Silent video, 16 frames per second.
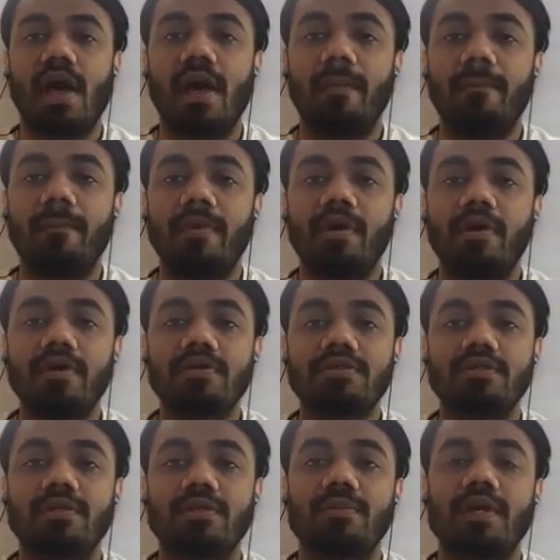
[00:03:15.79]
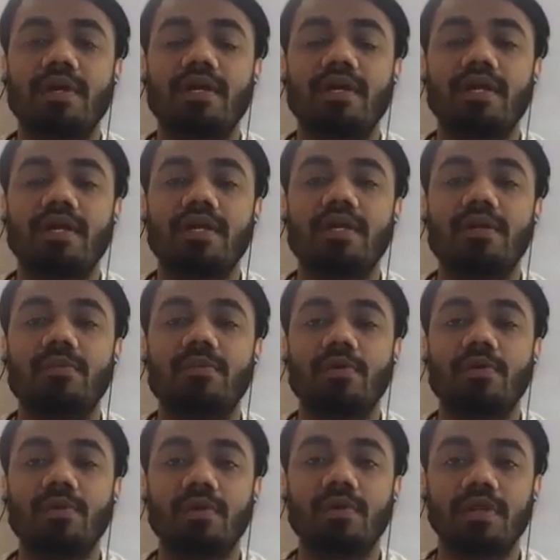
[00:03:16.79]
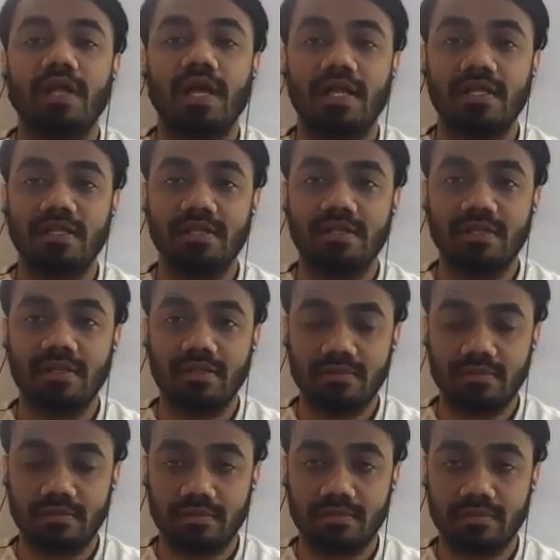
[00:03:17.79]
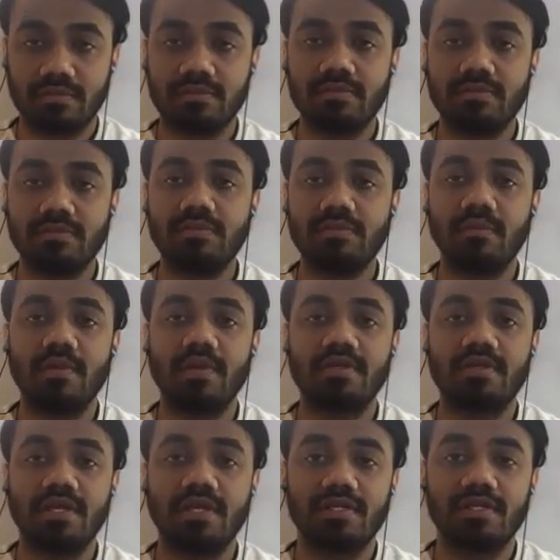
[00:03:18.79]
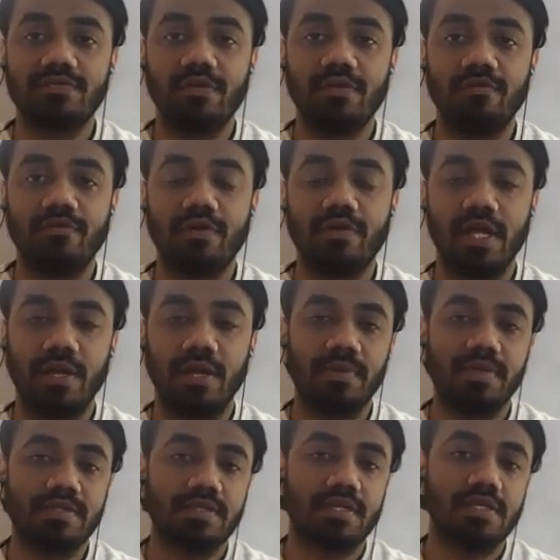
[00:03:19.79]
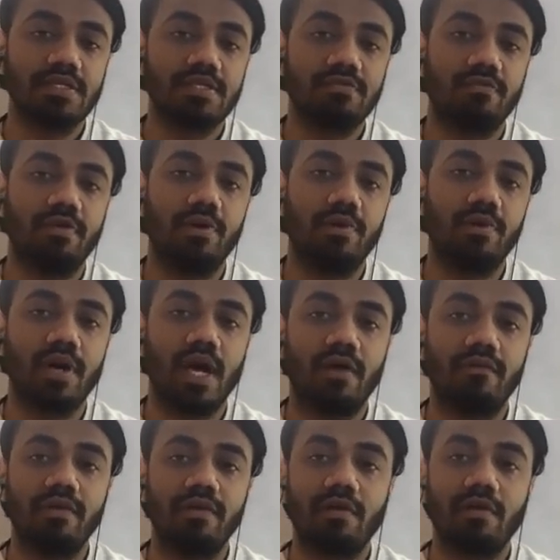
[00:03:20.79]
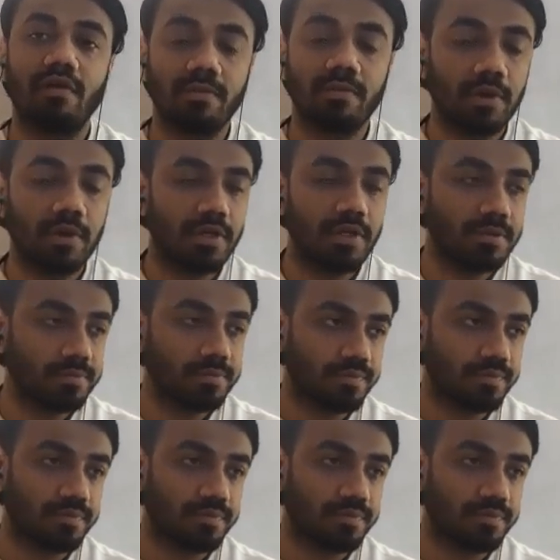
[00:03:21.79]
Approximately more than 650 muscles we do have in our body.